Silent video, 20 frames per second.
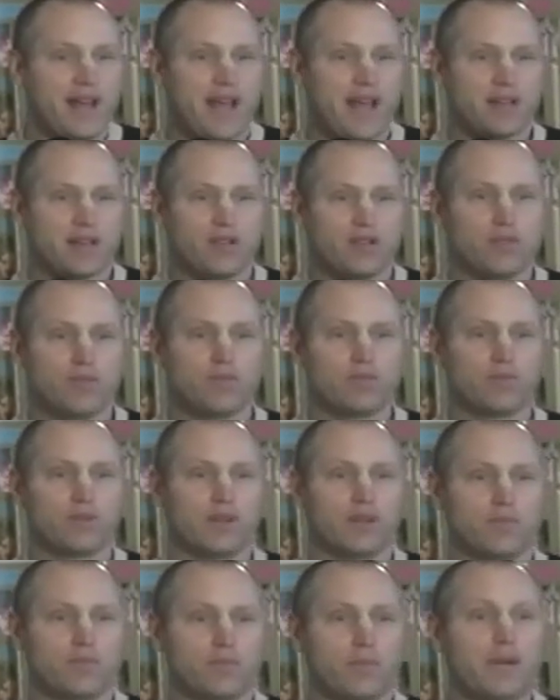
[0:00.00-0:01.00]
and you
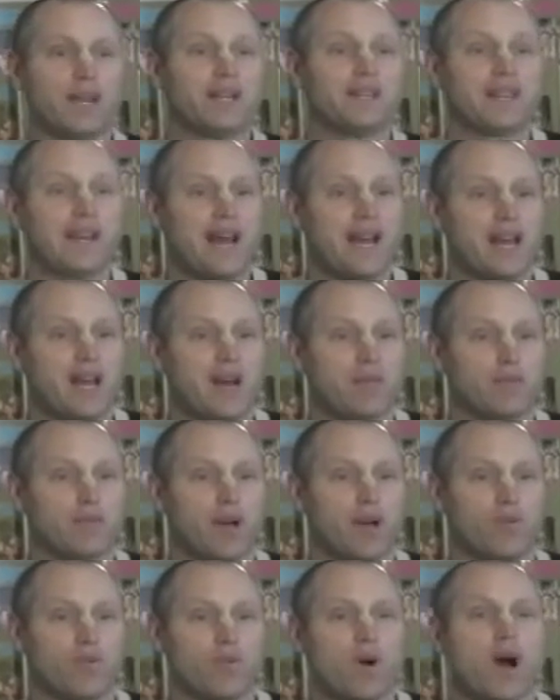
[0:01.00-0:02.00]
can pick that up
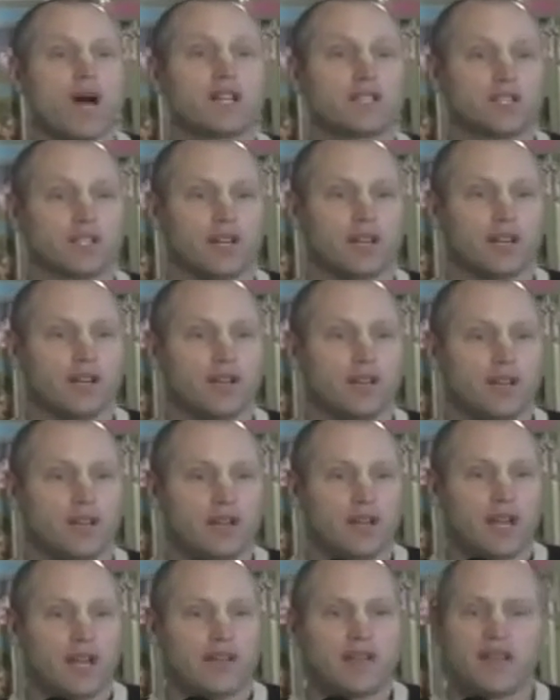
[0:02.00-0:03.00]
by watching
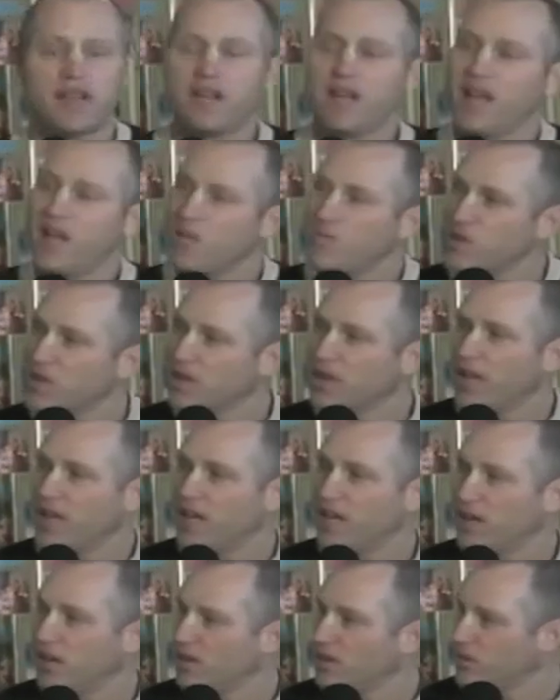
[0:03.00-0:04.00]
and then
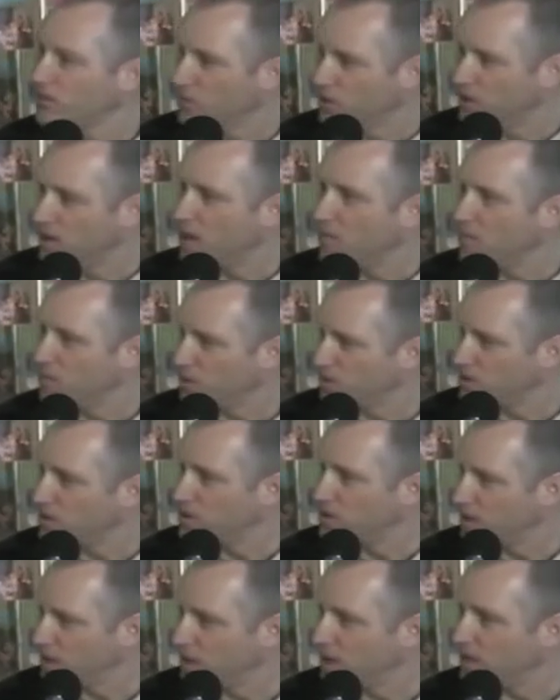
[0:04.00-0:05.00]
emulating what that
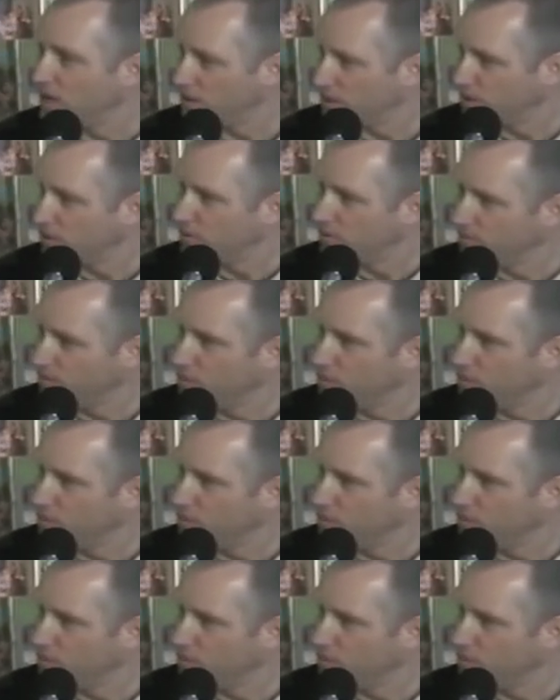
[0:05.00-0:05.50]
person does.